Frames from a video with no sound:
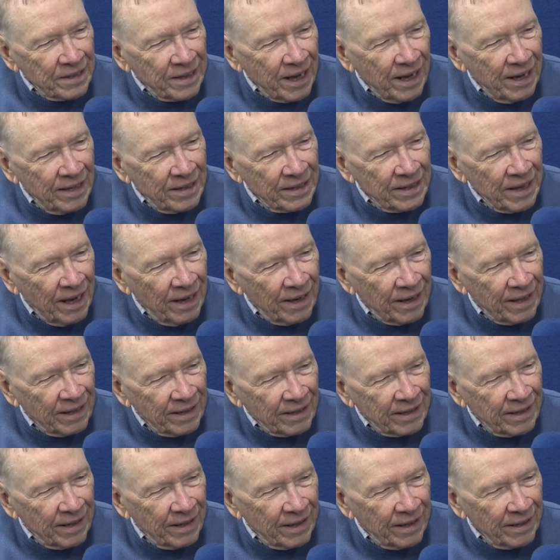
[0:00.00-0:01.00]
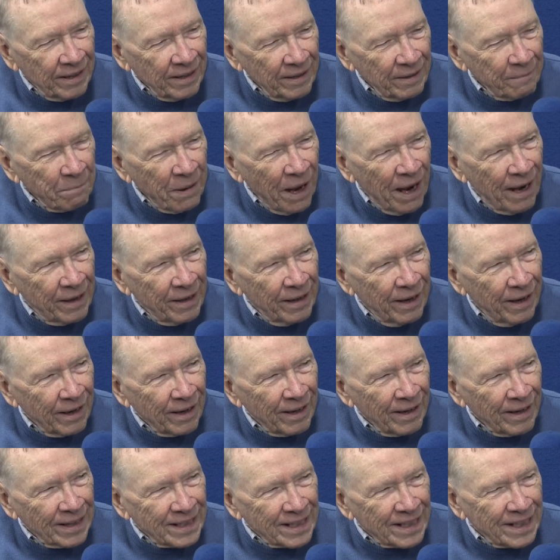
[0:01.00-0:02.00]
days out at uh, Pontiac
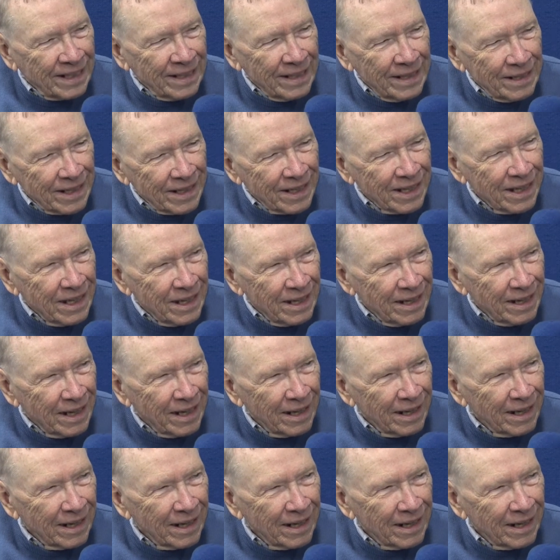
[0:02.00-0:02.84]
CC?